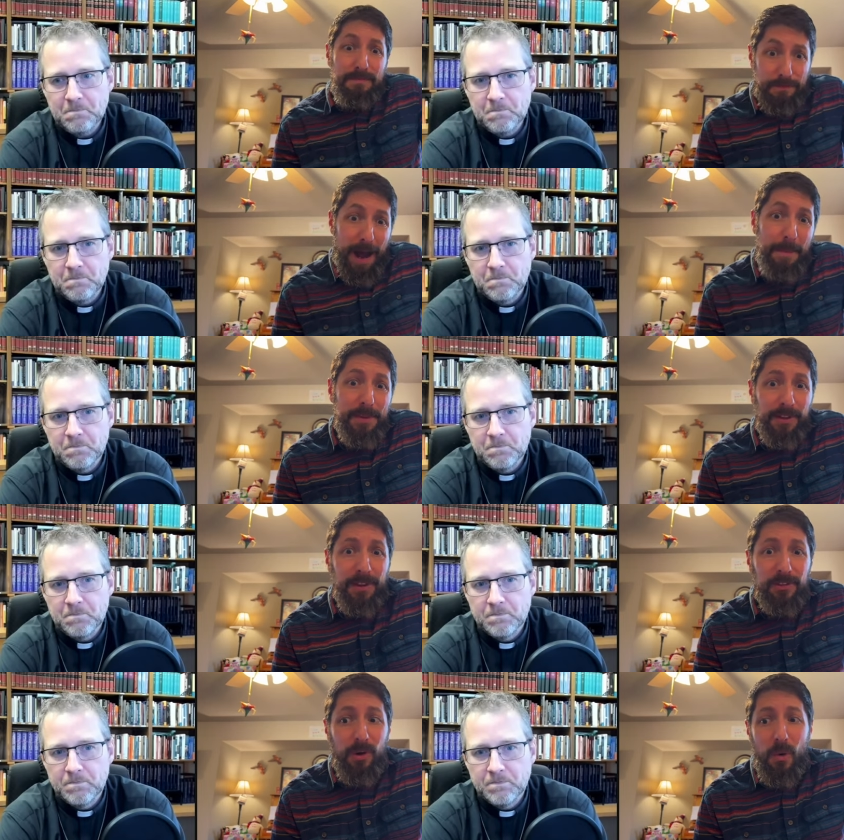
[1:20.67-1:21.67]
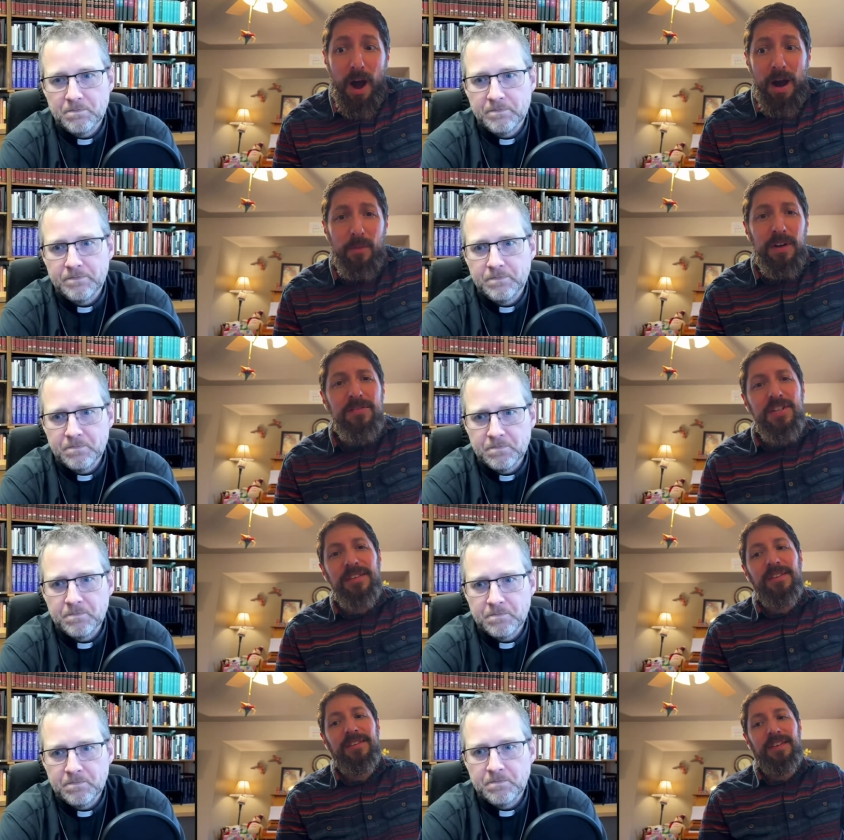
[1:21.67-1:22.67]
Speaker 1: popular so uh what does
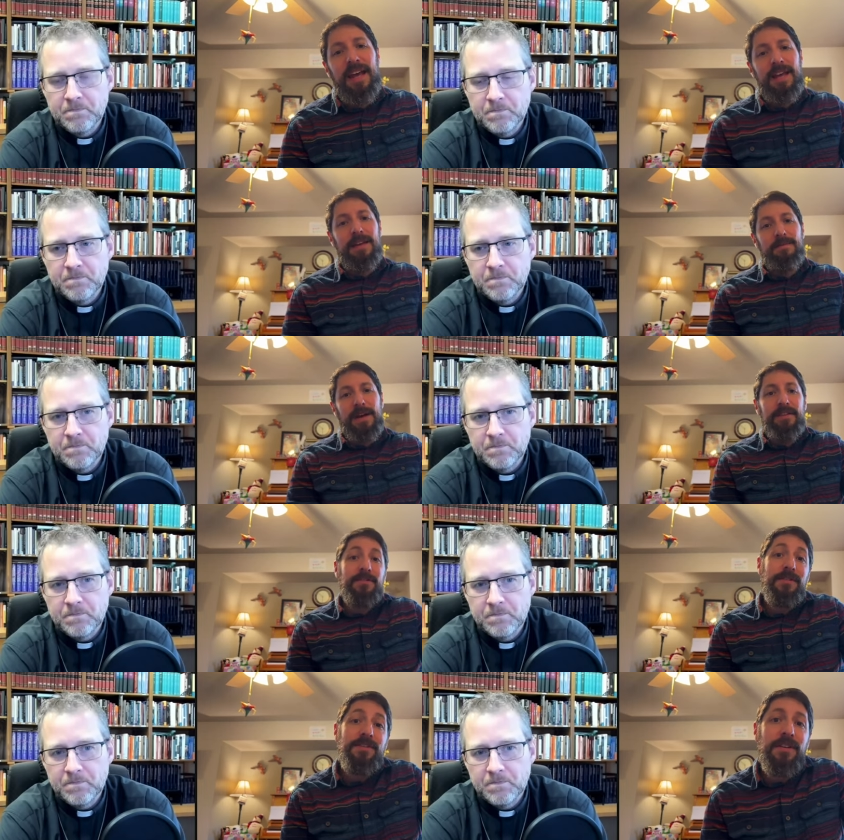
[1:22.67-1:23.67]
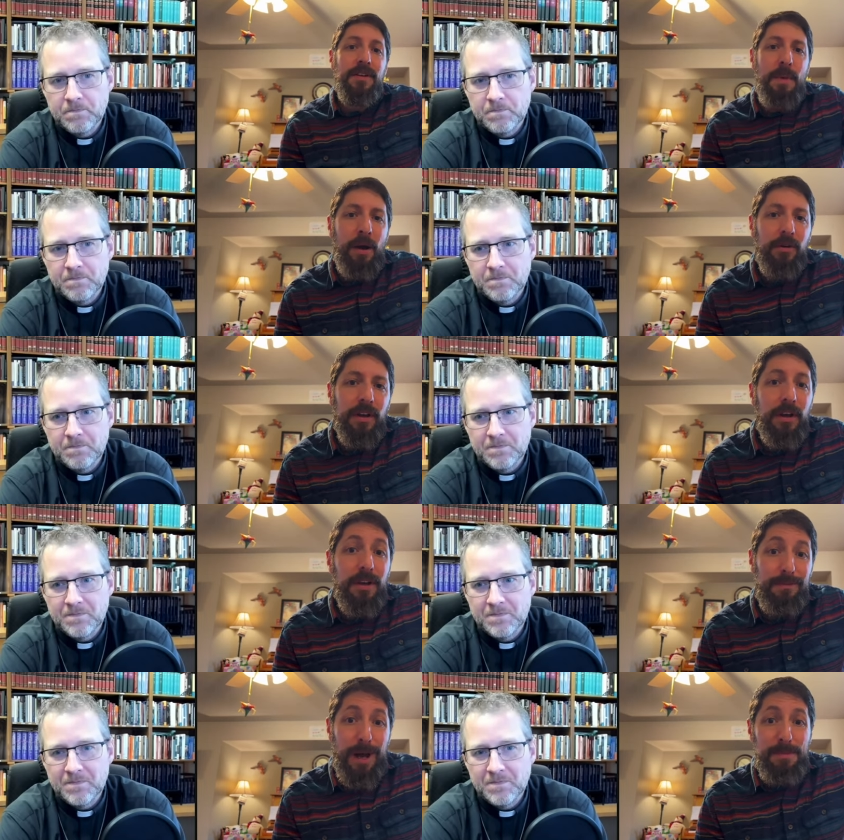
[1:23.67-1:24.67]
jesus say pastor richard about
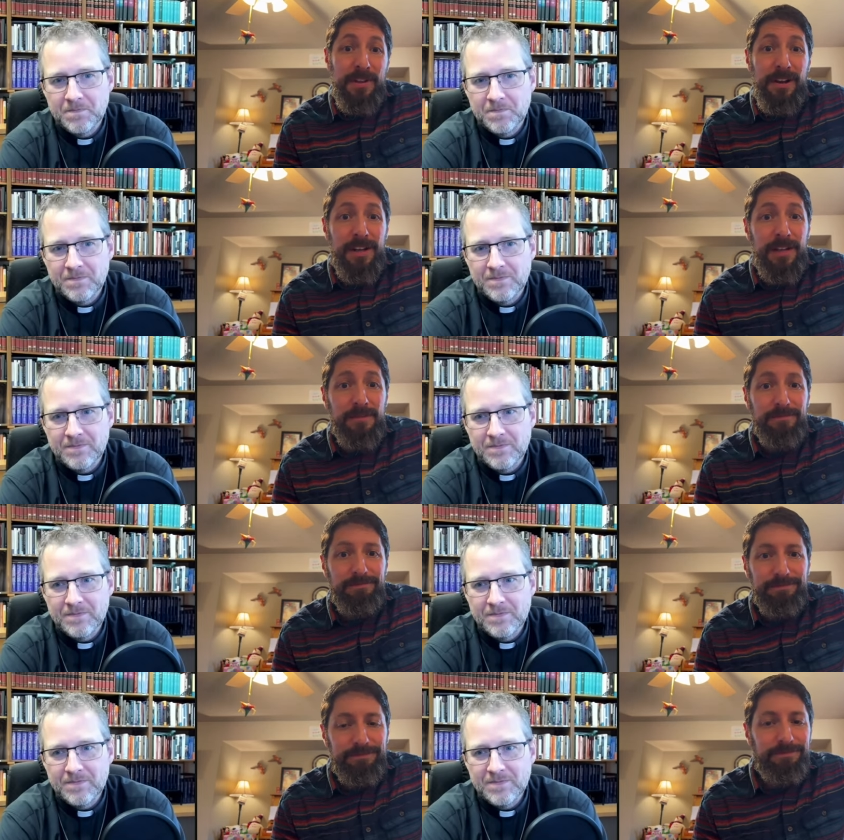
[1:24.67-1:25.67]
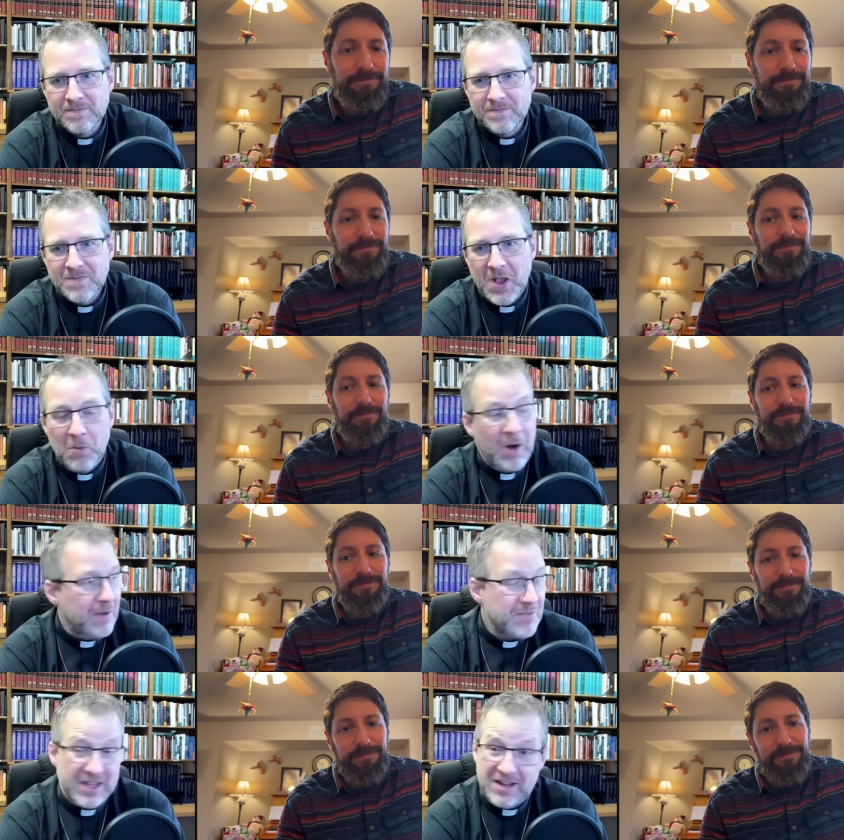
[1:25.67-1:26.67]
popularity
Speaker 2: well, I'm
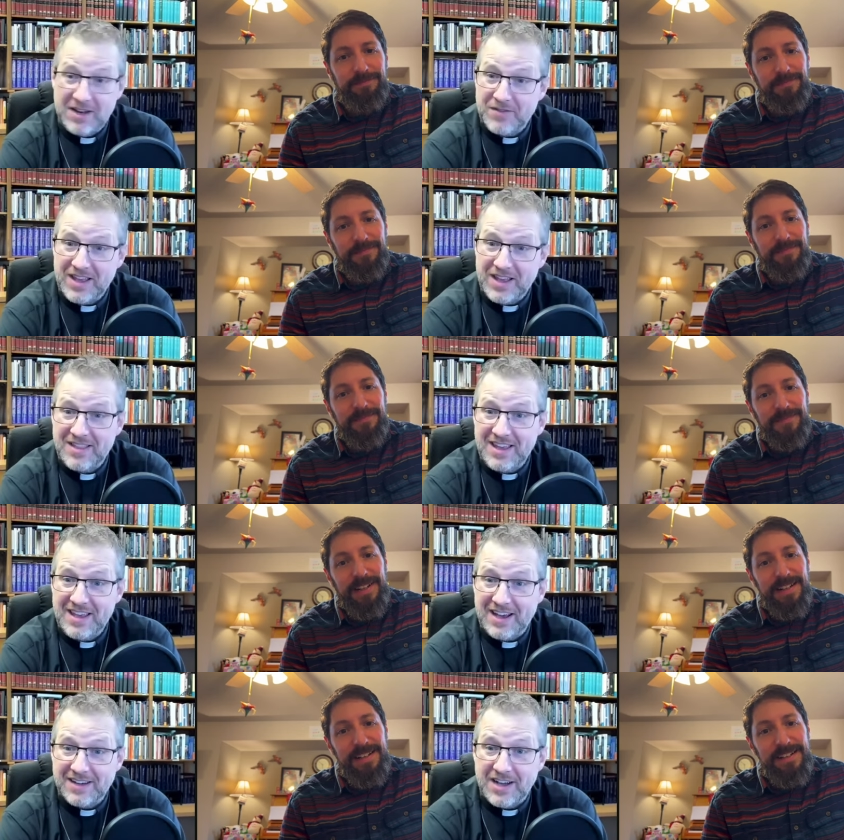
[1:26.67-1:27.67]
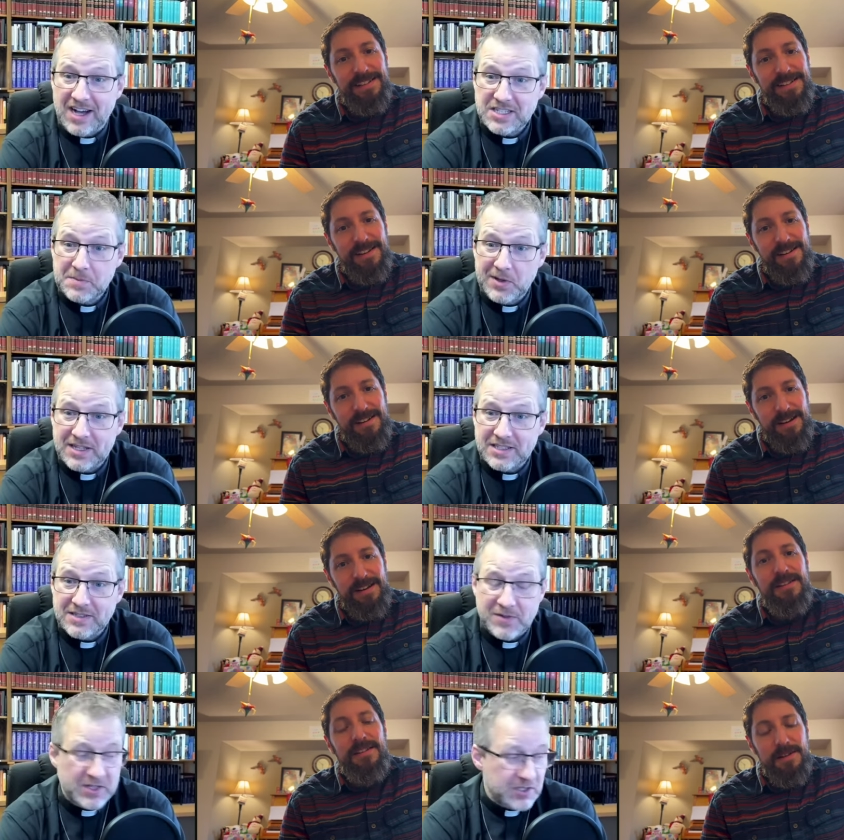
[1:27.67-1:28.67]
thinking of the the uh, gospel lesson for
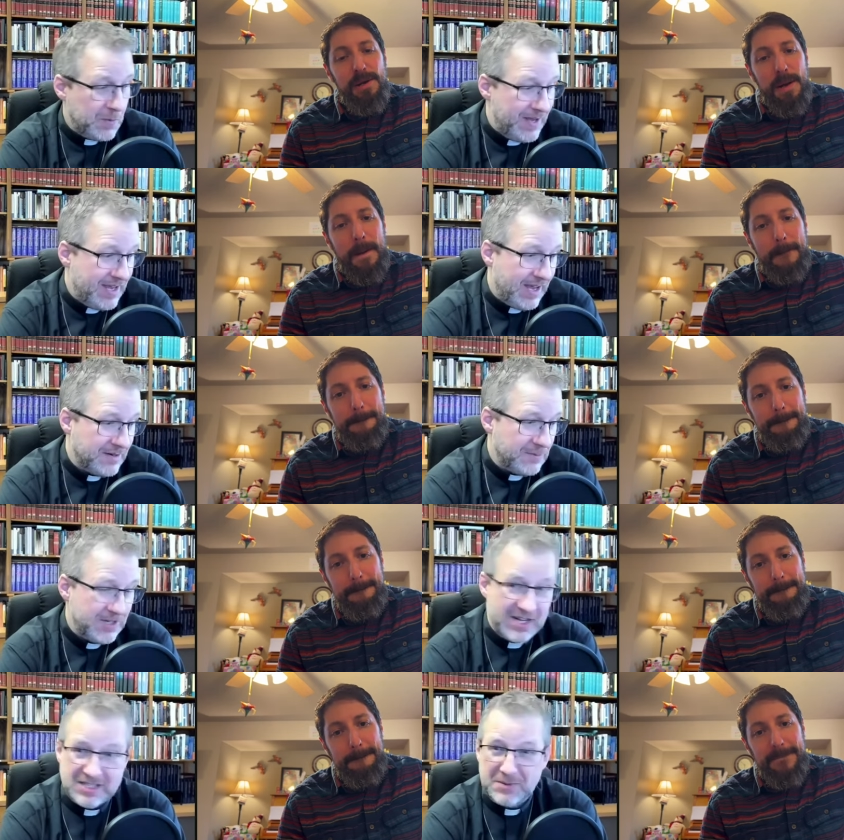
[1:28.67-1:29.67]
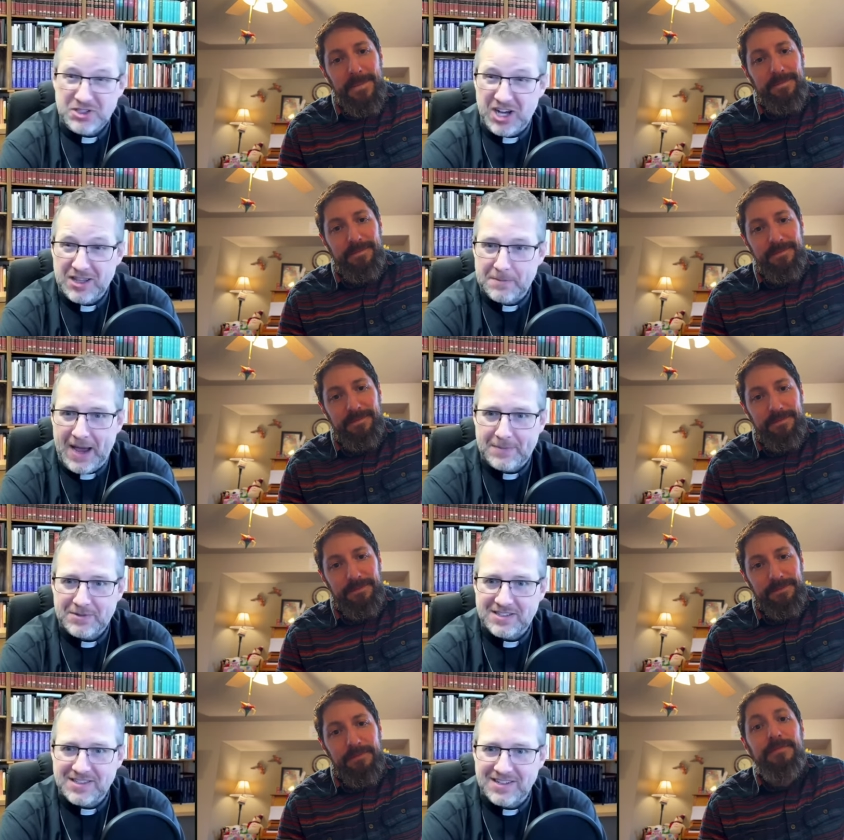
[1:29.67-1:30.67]
this weekend where he talks about John the
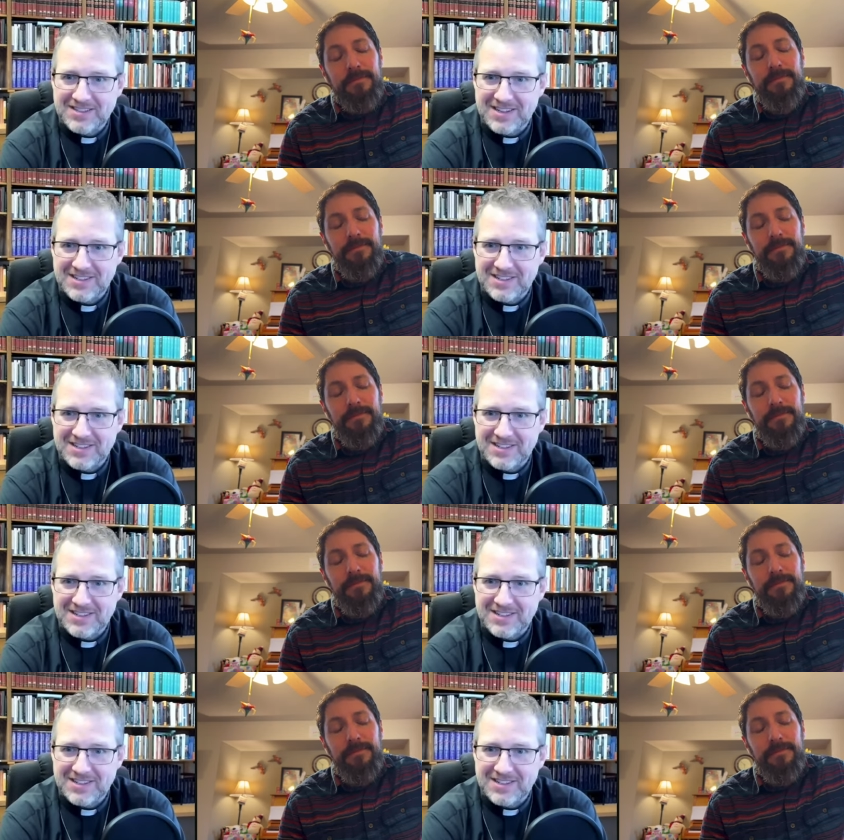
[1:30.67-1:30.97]
Baptist and he says